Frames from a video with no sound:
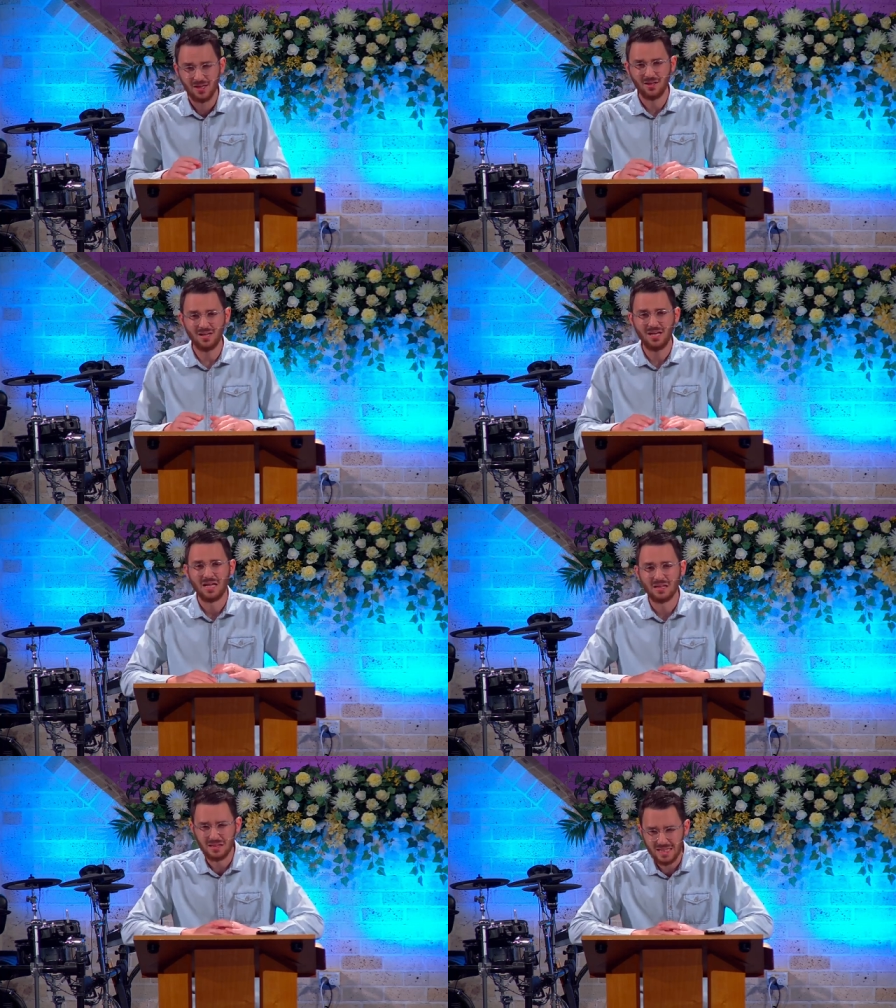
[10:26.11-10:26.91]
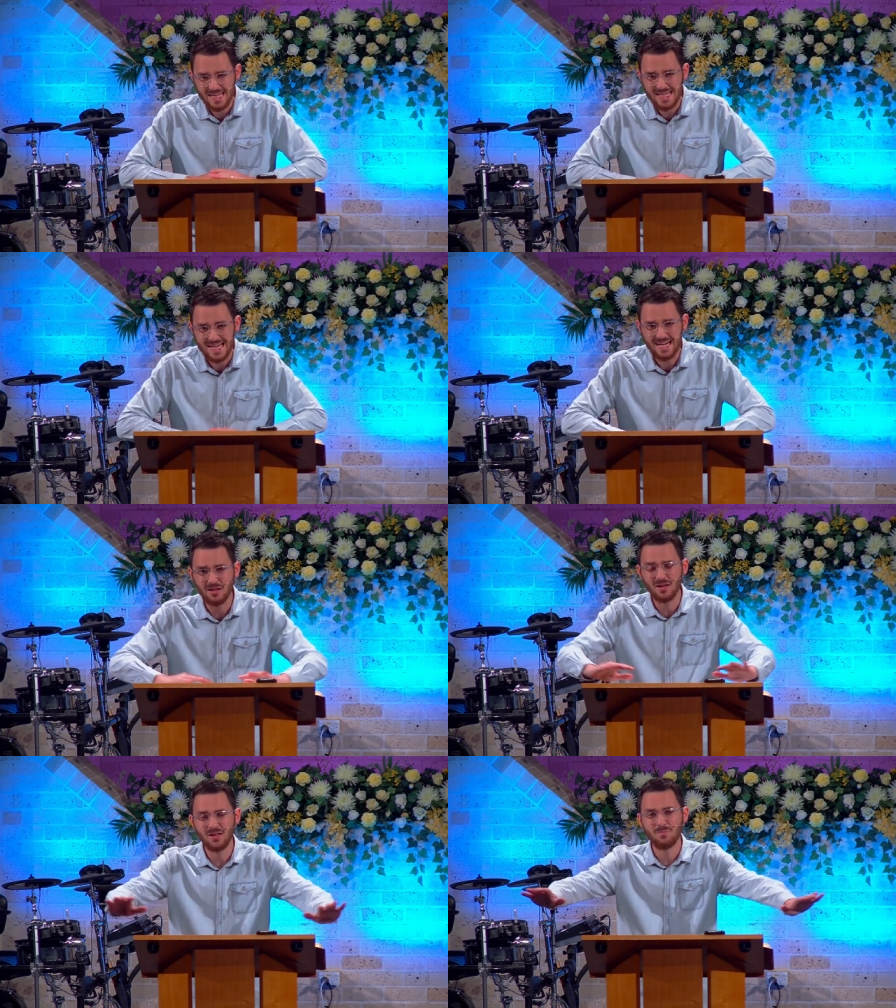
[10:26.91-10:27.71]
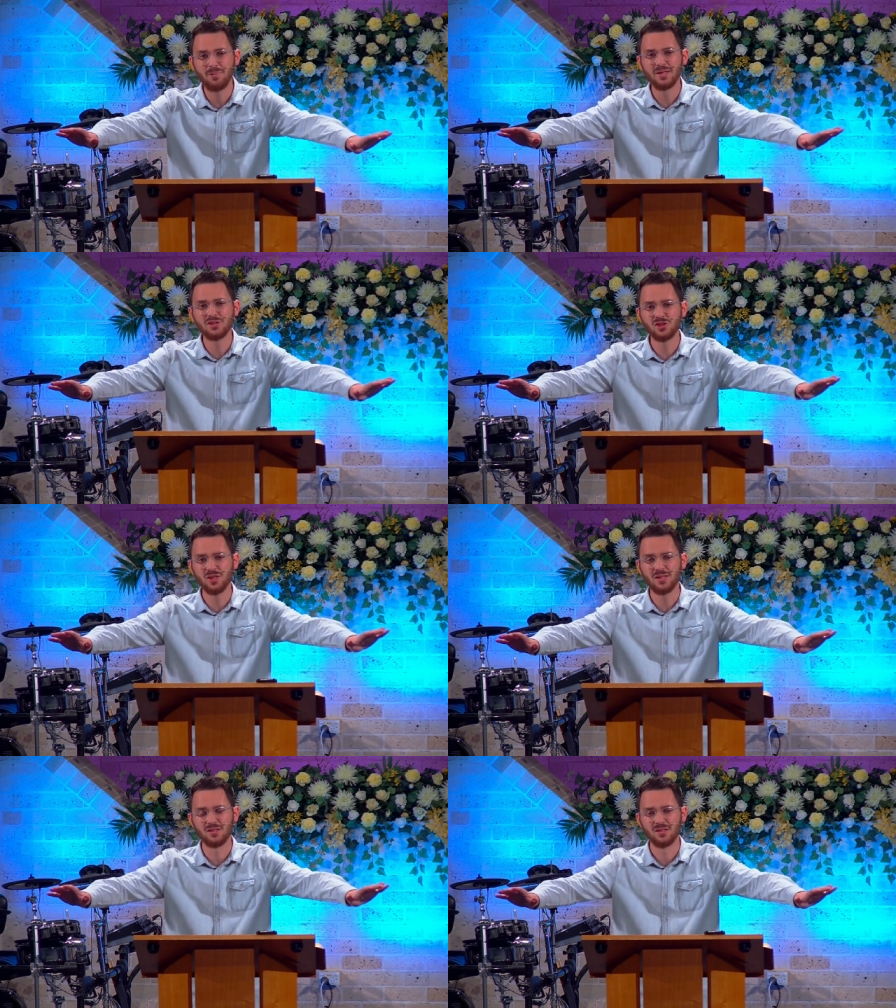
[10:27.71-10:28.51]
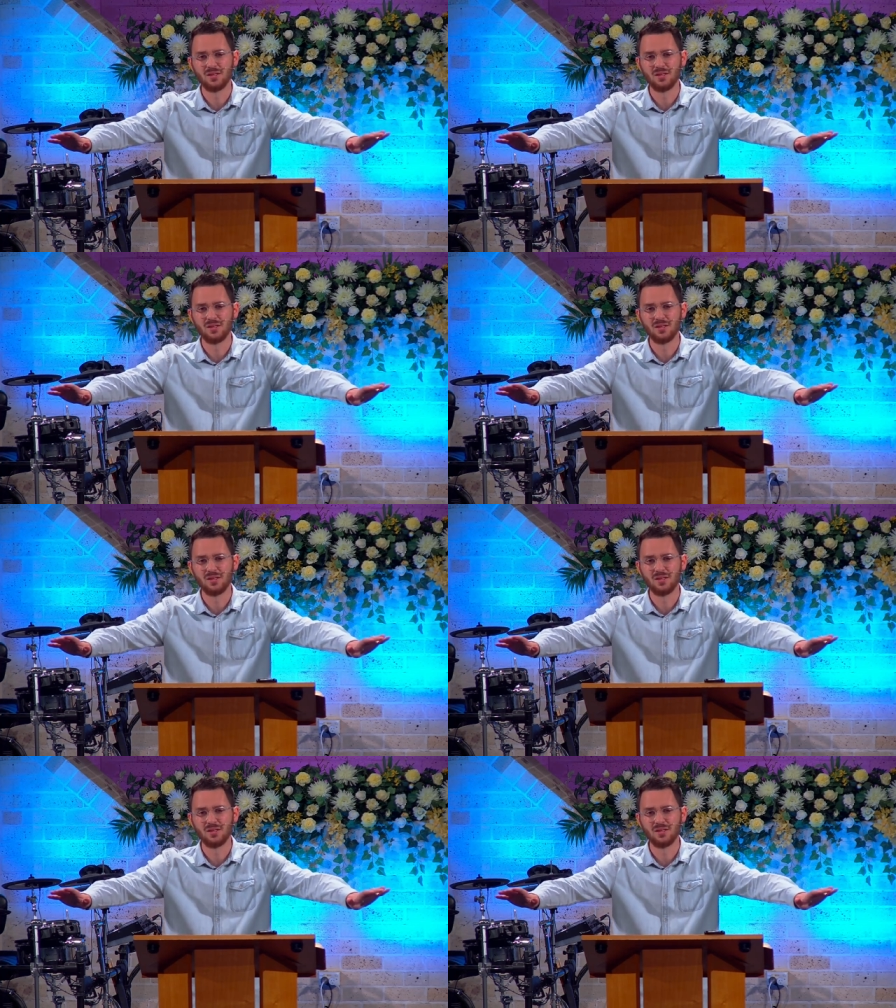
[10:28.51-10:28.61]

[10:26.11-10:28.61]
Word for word: kind of laid out like a bed sheet,